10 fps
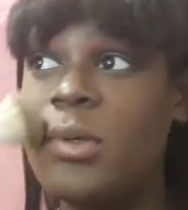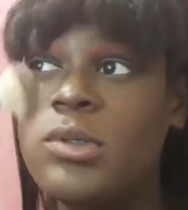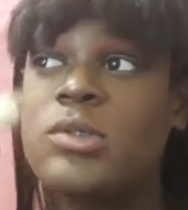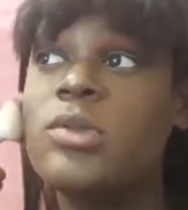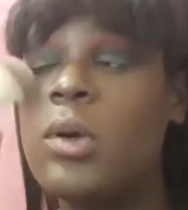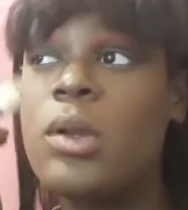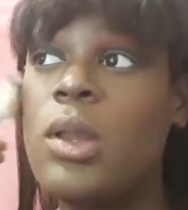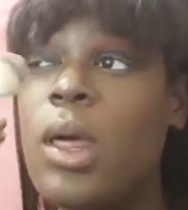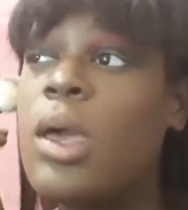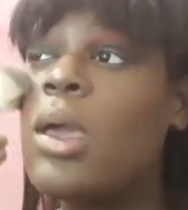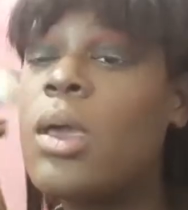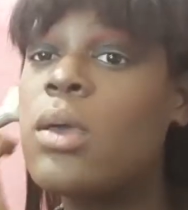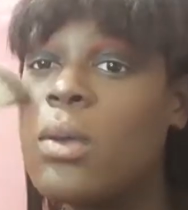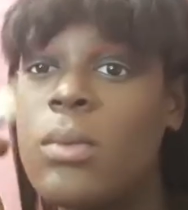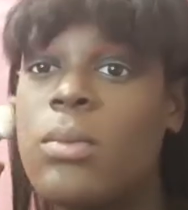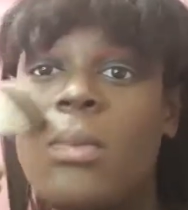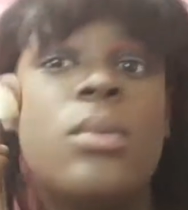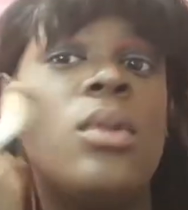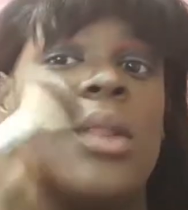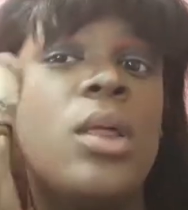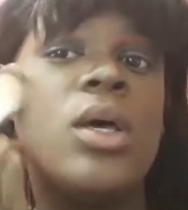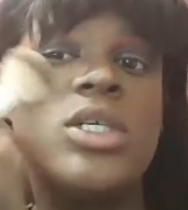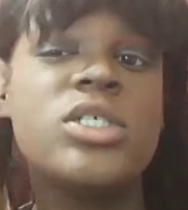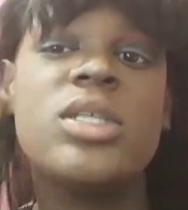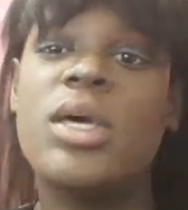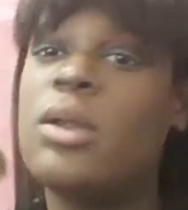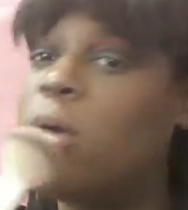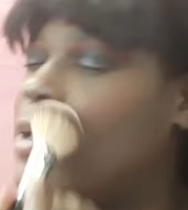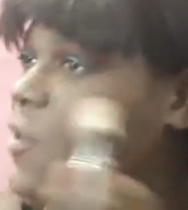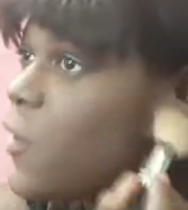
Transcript: we're just gonna like blush that all